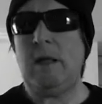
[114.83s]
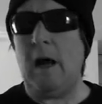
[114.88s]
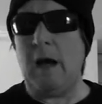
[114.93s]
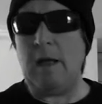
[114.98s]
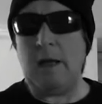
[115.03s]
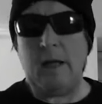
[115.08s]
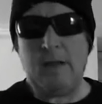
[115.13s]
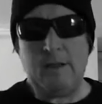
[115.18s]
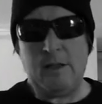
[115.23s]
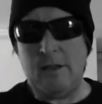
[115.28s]

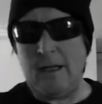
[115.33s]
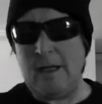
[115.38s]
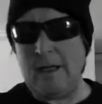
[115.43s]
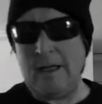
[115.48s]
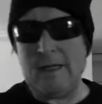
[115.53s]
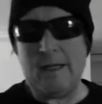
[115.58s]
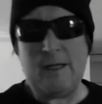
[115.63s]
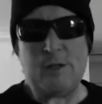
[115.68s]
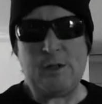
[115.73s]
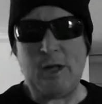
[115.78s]
I like to then
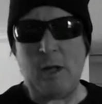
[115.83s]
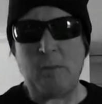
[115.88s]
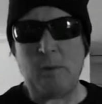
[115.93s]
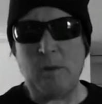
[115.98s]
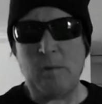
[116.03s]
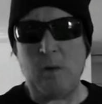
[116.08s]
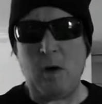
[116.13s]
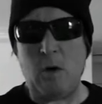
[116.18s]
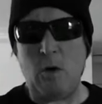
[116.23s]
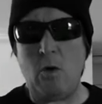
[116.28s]
get a
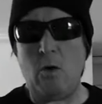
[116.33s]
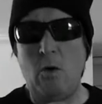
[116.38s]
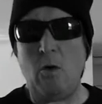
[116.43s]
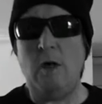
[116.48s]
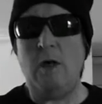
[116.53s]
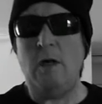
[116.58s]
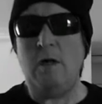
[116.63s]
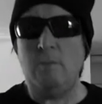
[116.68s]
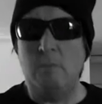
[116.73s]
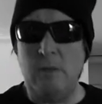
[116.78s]
separate
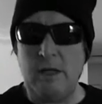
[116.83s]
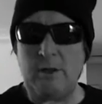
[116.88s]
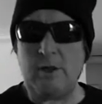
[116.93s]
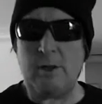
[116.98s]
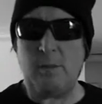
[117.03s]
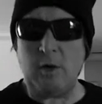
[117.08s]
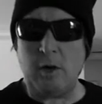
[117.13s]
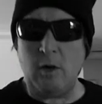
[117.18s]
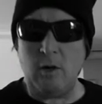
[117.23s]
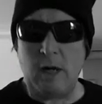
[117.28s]
bowl, mix
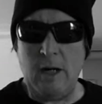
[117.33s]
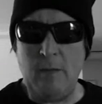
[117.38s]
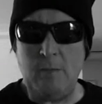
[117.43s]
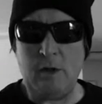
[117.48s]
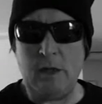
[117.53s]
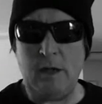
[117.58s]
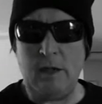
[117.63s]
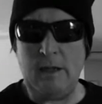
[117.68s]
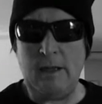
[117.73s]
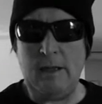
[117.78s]
up the grape
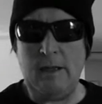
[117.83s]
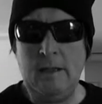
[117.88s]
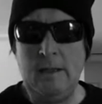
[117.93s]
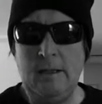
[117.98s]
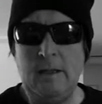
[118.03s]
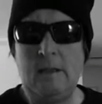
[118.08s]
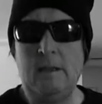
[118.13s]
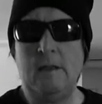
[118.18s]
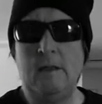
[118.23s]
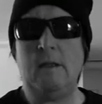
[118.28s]
jelly,
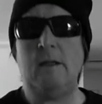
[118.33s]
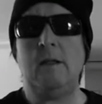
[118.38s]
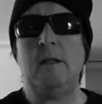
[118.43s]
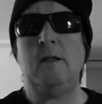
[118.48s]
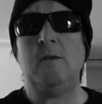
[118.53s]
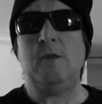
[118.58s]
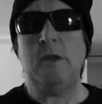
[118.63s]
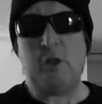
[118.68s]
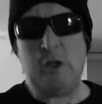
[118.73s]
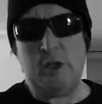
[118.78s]

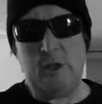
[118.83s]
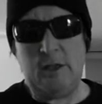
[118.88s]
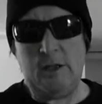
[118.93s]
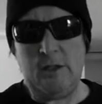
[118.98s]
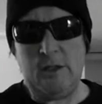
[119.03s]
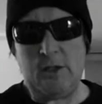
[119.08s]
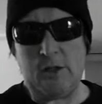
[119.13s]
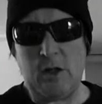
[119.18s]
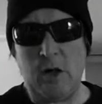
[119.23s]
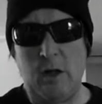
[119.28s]
the
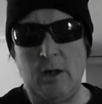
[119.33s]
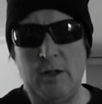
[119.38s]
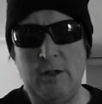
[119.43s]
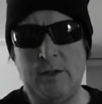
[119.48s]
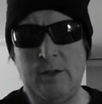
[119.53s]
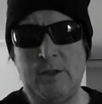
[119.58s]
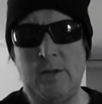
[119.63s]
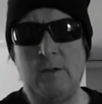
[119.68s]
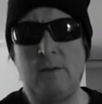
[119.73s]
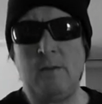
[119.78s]
chili
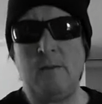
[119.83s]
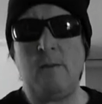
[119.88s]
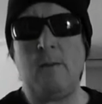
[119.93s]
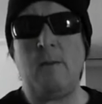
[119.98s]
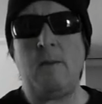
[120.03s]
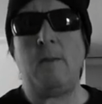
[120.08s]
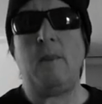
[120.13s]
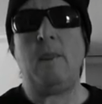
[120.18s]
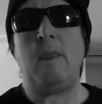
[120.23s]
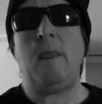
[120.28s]
sauce,
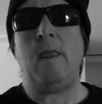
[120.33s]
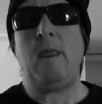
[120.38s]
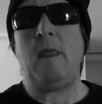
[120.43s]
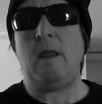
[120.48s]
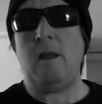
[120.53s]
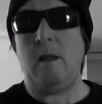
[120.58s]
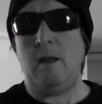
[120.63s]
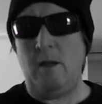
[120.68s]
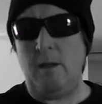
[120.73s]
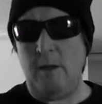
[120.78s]

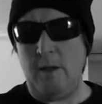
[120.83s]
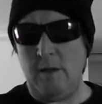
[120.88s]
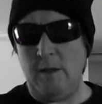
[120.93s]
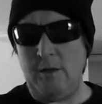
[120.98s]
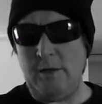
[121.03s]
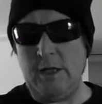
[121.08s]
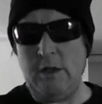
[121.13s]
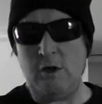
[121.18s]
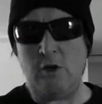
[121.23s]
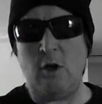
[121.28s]

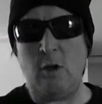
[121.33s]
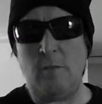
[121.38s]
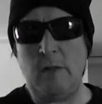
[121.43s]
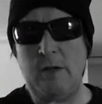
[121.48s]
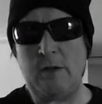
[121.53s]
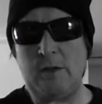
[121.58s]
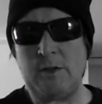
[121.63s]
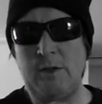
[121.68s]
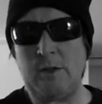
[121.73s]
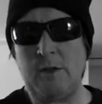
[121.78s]
the Dijon
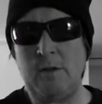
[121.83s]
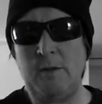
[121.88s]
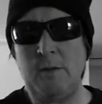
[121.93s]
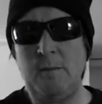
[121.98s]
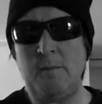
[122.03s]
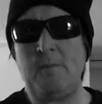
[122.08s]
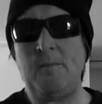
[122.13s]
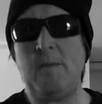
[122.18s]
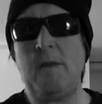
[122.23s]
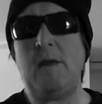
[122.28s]
mustard,